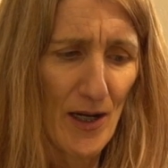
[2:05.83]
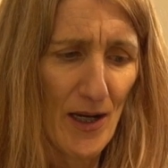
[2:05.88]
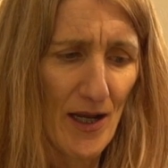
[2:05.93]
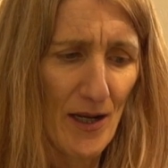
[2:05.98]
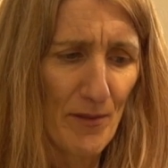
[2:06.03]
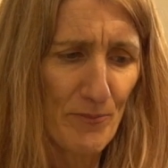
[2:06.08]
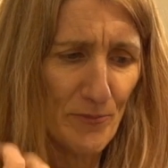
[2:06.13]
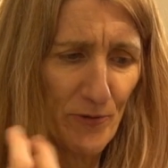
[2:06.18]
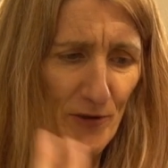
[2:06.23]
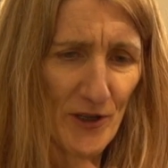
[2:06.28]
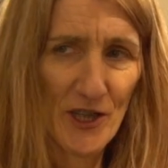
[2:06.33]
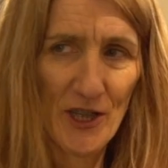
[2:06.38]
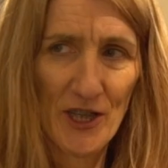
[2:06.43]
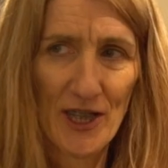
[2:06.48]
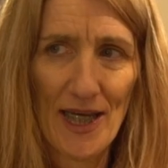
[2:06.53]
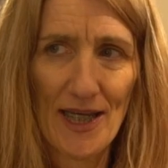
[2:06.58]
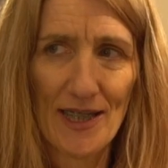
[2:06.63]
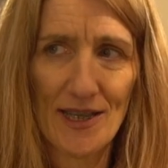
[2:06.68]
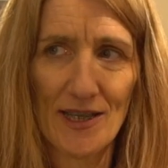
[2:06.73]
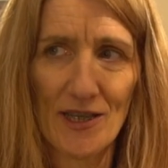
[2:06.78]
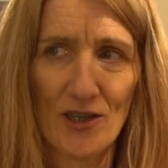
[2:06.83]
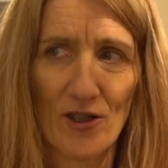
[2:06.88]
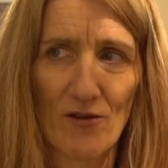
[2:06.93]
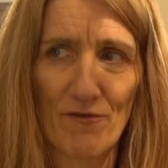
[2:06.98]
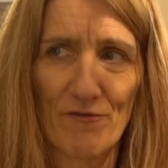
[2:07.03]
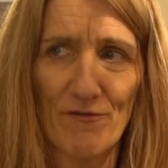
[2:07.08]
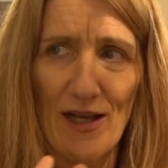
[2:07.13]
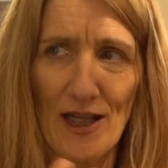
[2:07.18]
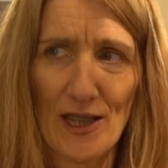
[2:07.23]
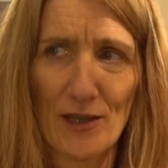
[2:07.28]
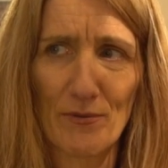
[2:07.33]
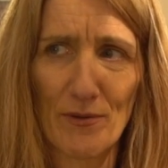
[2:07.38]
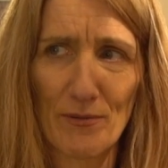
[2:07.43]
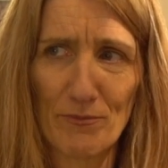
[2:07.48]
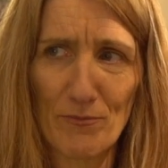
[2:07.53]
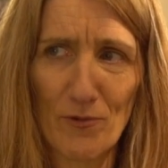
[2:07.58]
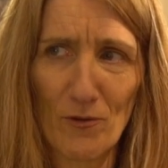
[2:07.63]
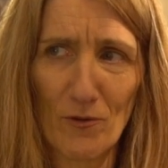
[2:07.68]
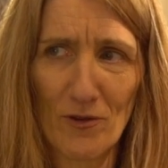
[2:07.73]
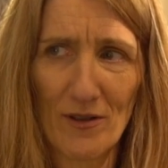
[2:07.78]
appreciate it or value it
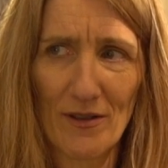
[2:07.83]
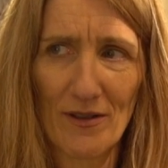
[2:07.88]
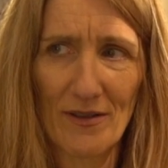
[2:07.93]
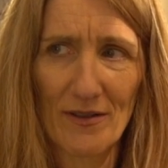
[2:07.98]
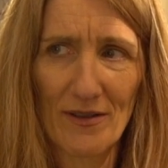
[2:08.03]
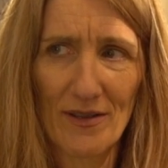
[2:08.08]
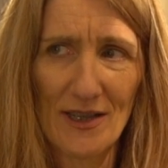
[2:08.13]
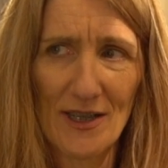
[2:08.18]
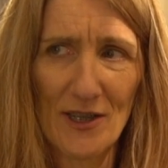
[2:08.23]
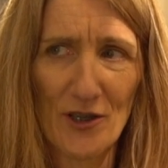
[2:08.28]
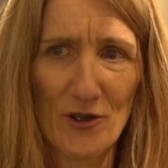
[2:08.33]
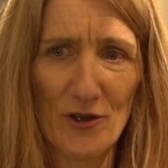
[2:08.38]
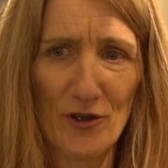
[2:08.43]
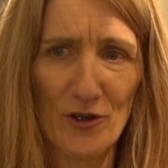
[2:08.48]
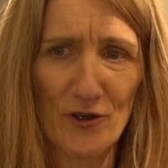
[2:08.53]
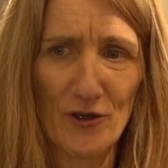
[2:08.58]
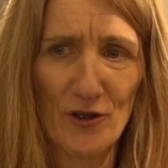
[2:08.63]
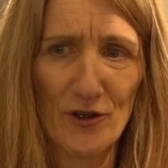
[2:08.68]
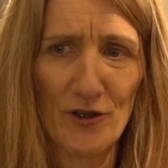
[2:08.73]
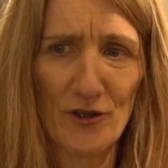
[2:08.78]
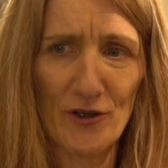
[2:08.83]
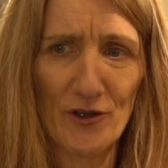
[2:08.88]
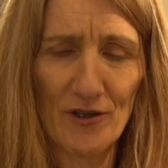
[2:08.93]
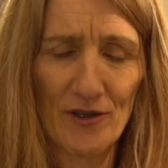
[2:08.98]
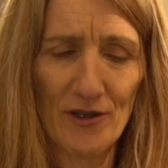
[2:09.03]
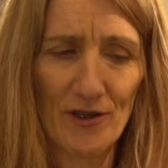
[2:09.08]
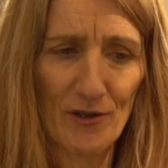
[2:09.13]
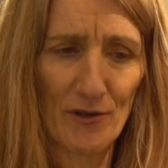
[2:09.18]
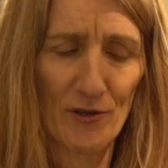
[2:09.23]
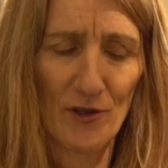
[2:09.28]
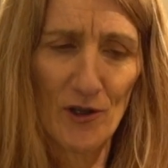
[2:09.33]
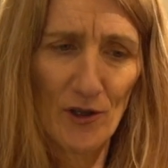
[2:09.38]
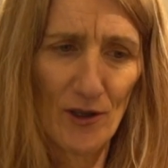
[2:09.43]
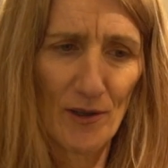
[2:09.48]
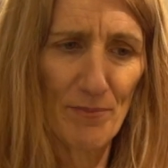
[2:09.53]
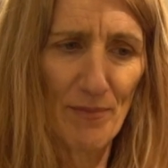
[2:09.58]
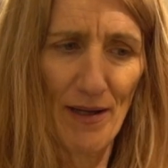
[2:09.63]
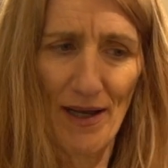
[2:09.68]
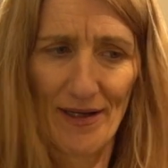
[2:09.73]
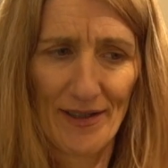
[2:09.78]
more, because you looking
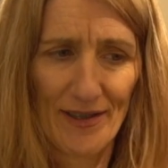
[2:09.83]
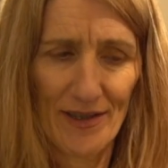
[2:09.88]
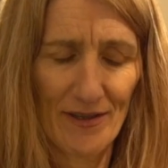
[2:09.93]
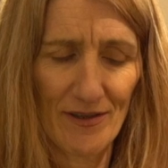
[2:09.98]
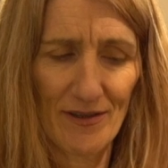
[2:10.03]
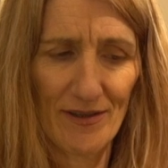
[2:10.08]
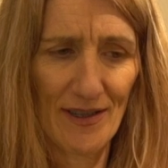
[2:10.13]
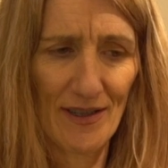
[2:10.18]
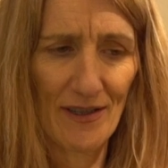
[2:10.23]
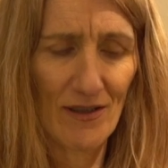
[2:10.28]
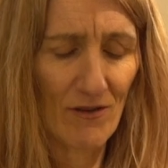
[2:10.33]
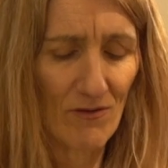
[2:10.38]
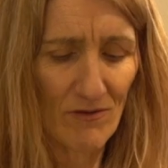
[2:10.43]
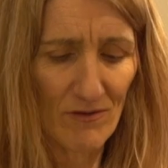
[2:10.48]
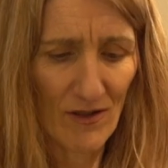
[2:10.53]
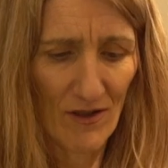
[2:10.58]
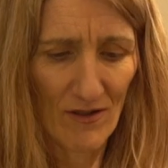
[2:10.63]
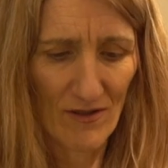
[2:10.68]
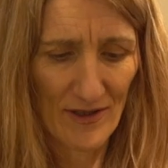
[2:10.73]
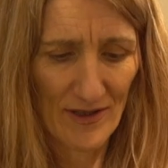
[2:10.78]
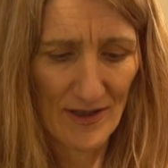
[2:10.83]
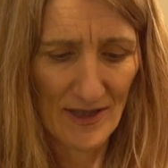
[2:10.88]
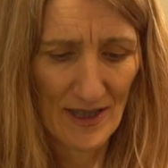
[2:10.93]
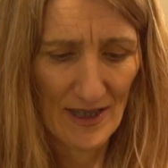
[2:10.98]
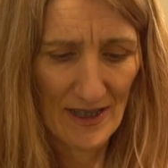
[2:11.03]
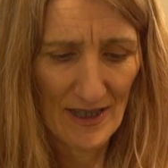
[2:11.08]
back, you think, oh God,